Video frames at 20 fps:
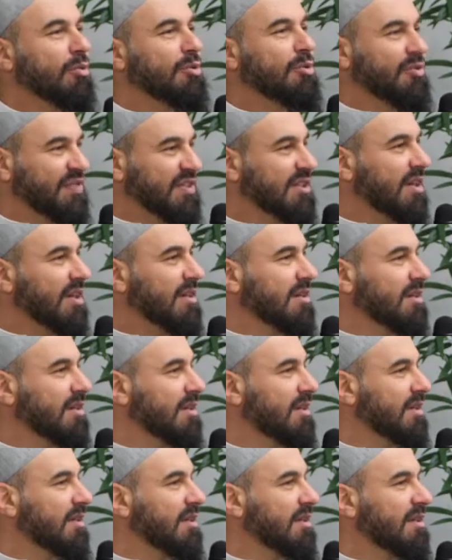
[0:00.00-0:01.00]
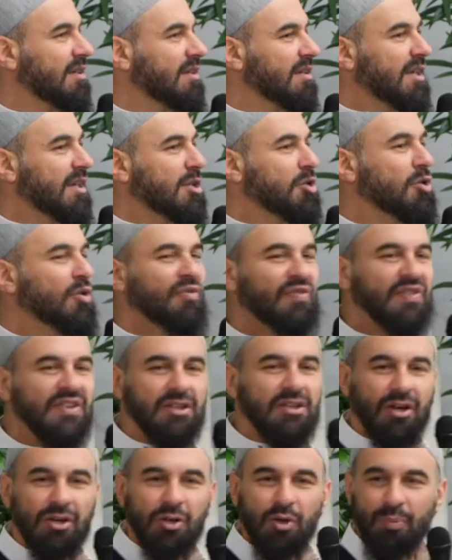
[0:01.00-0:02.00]

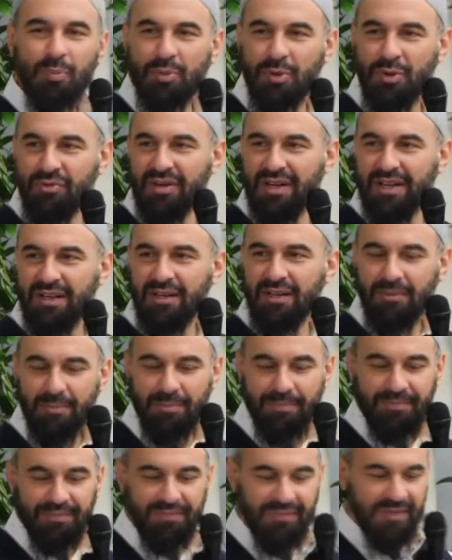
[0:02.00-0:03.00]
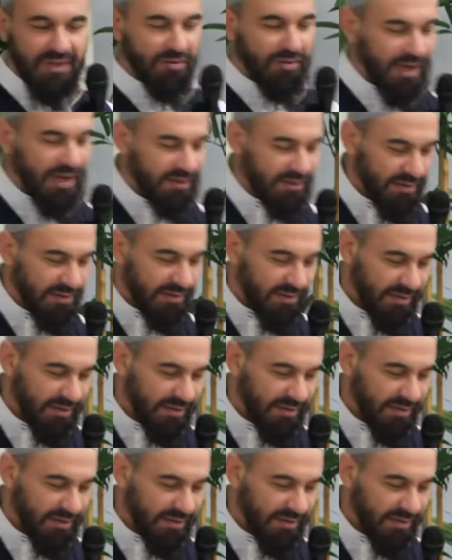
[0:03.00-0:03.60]
fitrah, your purity, right?